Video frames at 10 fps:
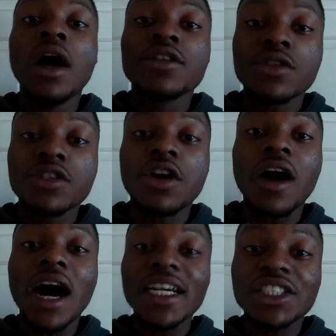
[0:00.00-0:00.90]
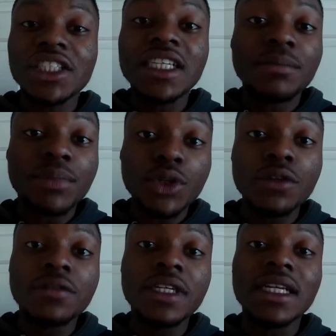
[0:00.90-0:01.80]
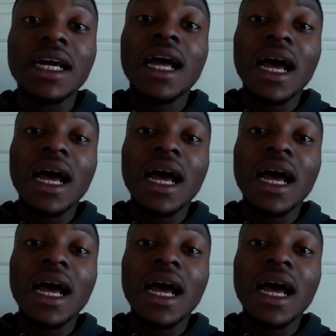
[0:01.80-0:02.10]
to start actually improving